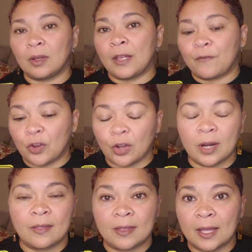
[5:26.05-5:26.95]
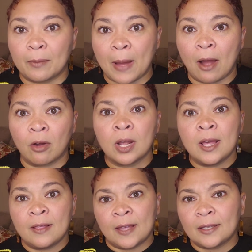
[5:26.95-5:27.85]
If you're going to think about
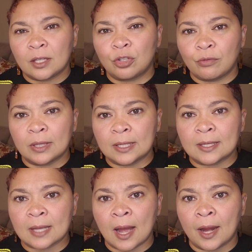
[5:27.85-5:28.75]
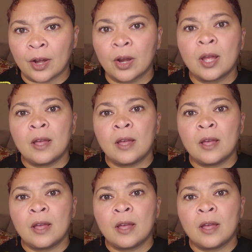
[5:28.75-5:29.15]
things that you really desire,